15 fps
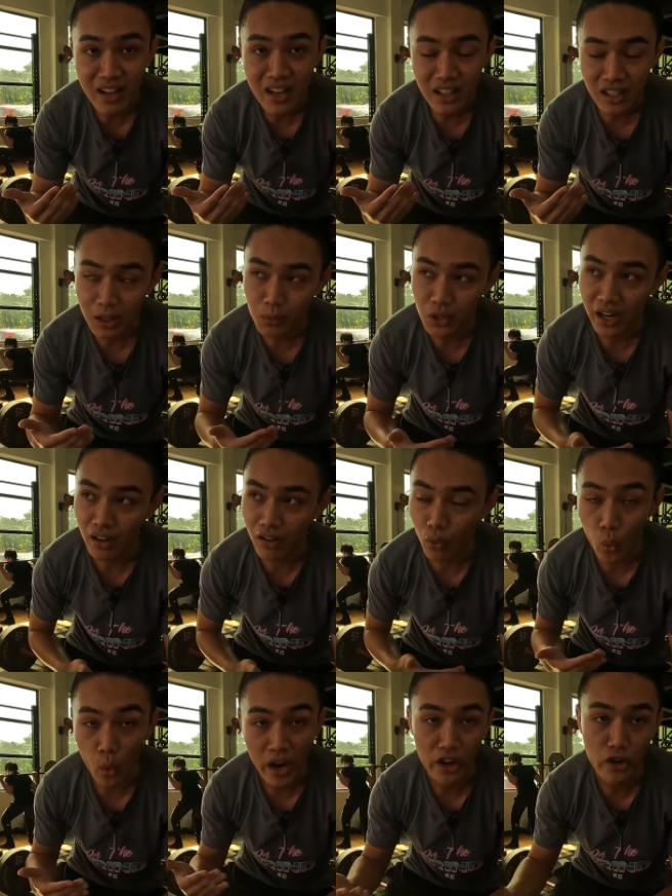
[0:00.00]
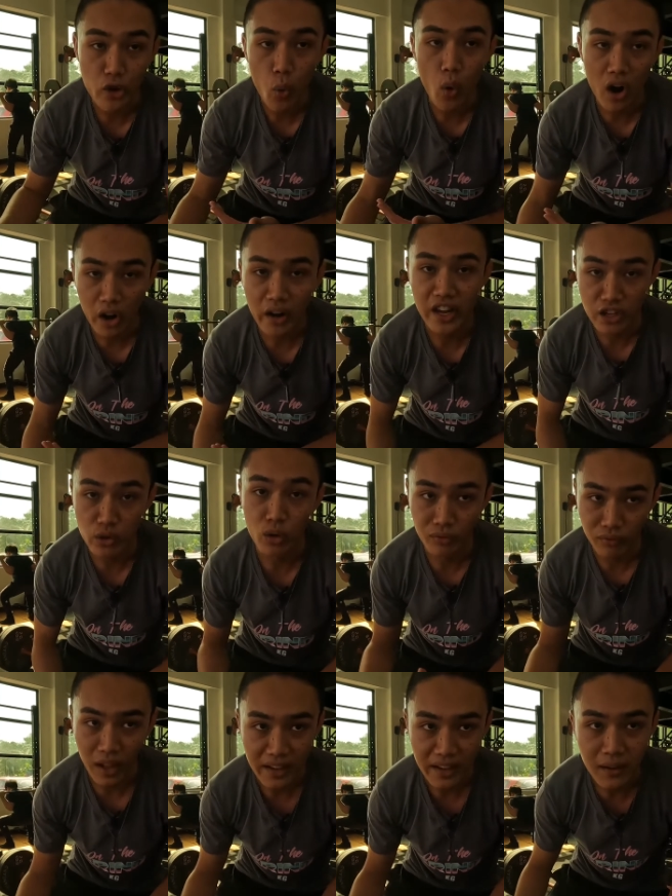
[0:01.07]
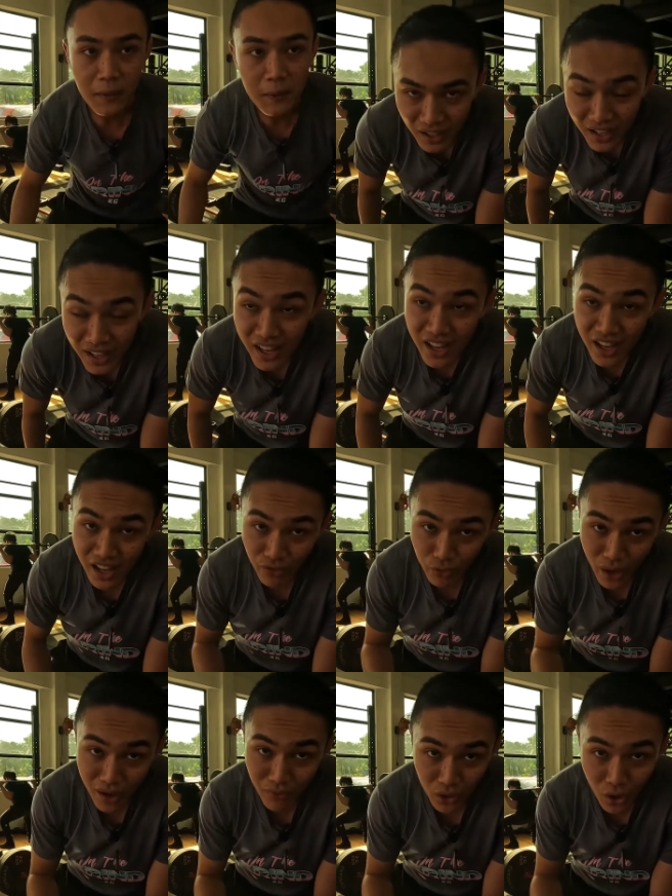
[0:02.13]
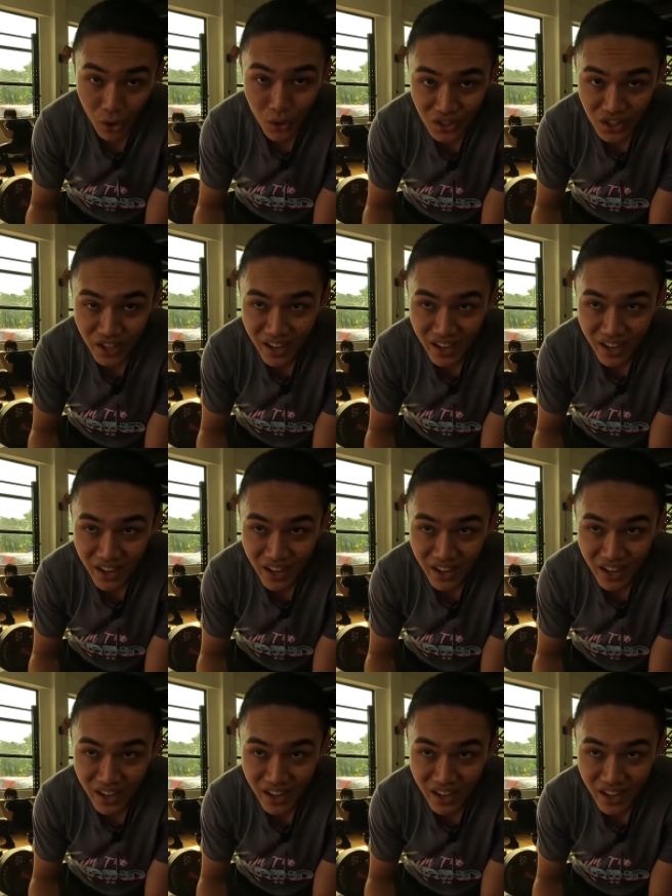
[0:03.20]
keep track of where you are in your flight. If you have a coach,